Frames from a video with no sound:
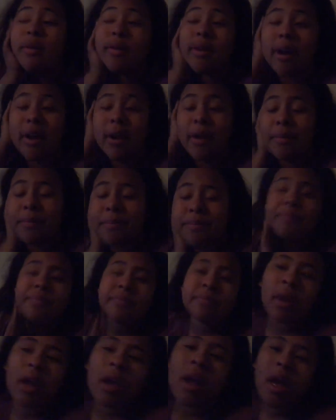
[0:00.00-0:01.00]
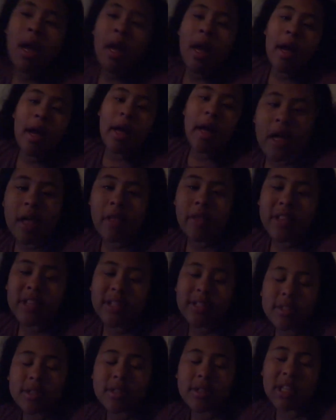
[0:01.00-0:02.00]
woke up. And
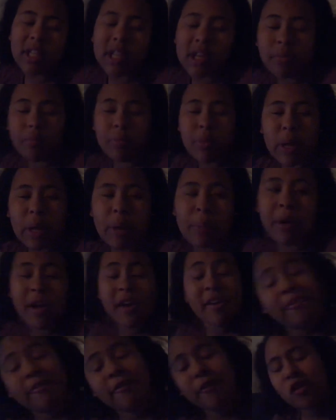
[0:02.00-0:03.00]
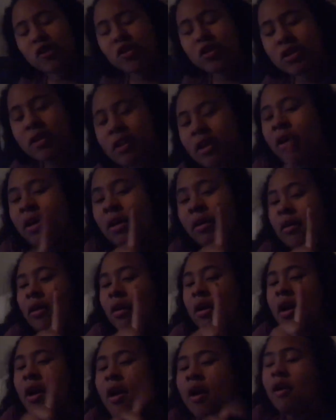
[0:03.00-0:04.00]
this is going to be my first
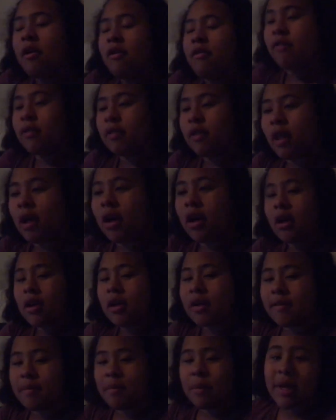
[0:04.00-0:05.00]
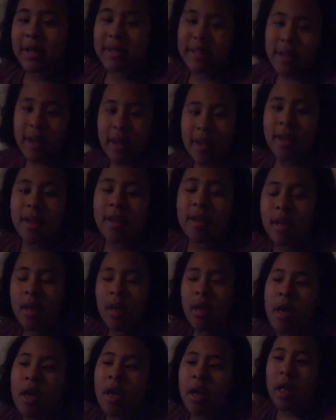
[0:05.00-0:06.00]
vlog of my day.
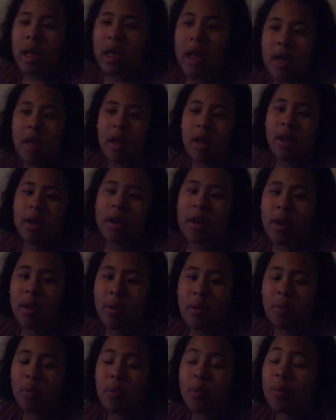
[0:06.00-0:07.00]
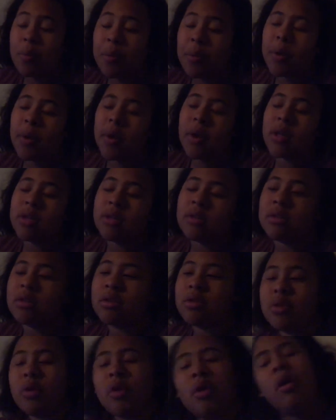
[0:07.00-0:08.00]
And I hope you guys
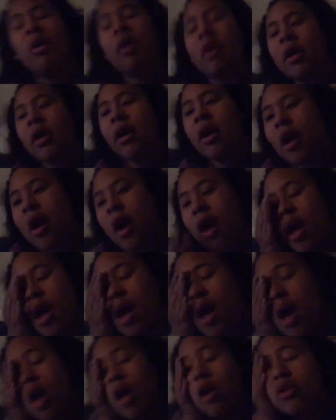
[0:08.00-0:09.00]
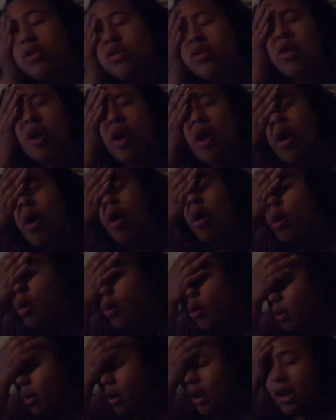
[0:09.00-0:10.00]
enjoy.
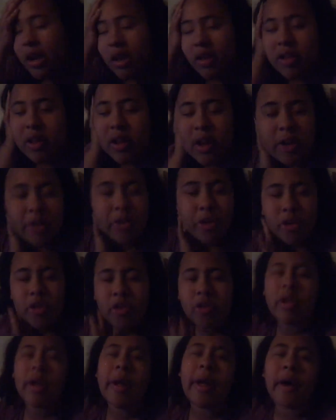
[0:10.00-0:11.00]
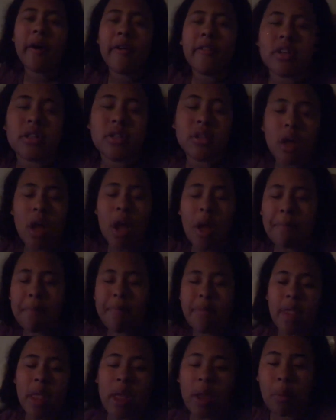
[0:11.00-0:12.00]
So, anything interesting obviously
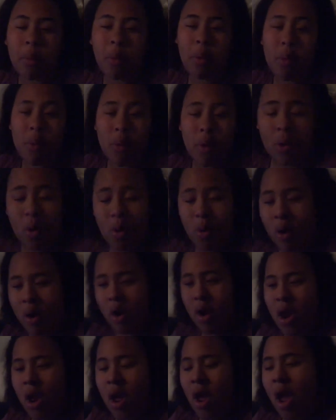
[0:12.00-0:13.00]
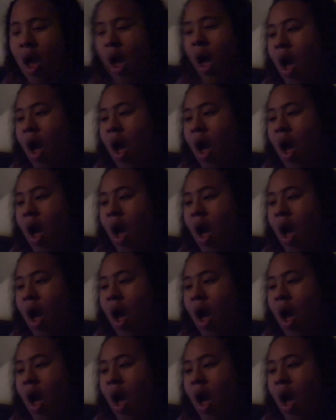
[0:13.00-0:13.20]
happens, I will record it.